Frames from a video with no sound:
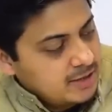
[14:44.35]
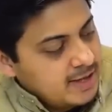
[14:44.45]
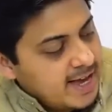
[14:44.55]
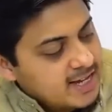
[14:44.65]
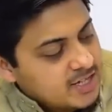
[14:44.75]

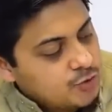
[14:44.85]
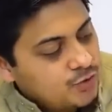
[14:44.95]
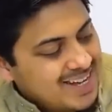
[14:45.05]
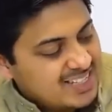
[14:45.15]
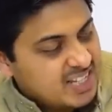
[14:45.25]
as soon
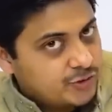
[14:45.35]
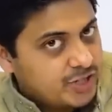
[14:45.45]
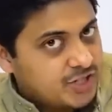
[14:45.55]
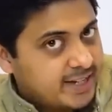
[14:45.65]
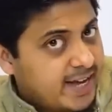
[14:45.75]
as the
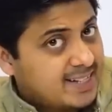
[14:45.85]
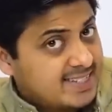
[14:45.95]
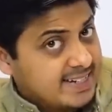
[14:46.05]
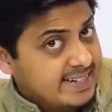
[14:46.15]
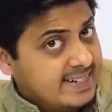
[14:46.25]
switch
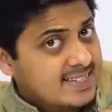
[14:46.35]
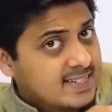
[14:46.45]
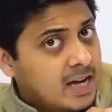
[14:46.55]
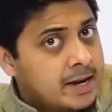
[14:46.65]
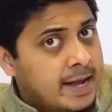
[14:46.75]
gets
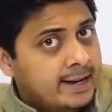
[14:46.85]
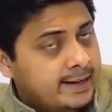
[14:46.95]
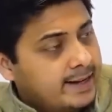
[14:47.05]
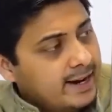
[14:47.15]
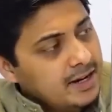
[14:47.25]

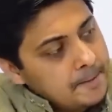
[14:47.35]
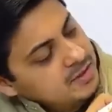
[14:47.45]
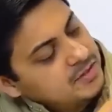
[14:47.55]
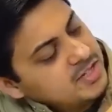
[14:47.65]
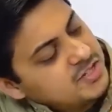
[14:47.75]
disconnected,
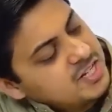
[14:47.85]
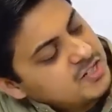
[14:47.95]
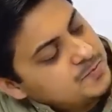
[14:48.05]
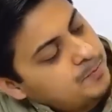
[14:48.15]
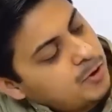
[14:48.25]
this
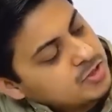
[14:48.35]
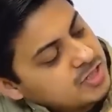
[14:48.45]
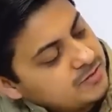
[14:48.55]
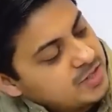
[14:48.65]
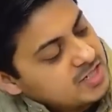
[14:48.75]
is
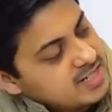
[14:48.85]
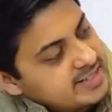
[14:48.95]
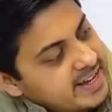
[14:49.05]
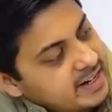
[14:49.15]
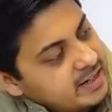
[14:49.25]
positive, this is
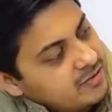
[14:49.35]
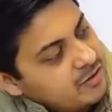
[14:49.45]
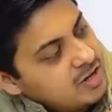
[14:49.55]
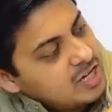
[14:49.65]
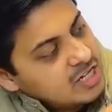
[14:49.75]
negative,
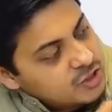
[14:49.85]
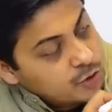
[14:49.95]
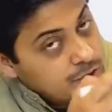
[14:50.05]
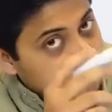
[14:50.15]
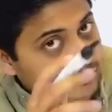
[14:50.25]

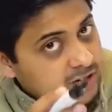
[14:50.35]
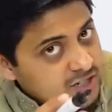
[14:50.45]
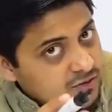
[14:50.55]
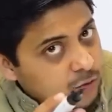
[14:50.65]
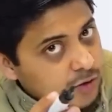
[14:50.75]
so
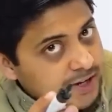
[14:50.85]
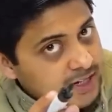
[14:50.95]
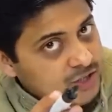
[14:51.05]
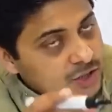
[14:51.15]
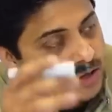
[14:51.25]
reverse
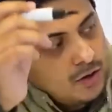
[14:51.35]
voltage